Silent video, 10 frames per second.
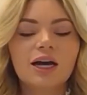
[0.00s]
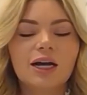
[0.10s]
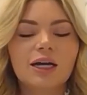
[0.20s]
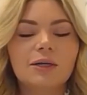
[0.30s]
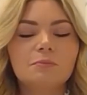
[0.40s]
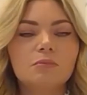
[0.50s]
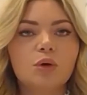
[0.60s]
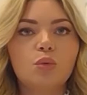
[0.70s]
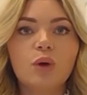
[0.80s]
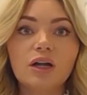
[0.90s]

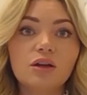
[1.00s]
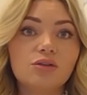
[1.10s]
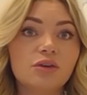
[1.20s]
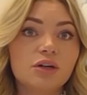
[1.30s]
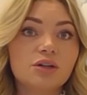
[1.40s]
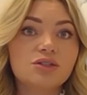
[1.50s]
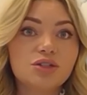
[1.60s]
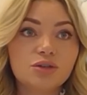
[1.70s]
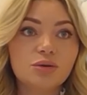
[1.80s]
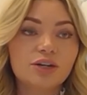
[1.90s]
well over
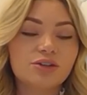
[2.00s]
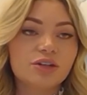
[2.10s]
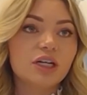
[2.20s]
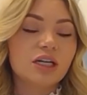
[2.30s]
200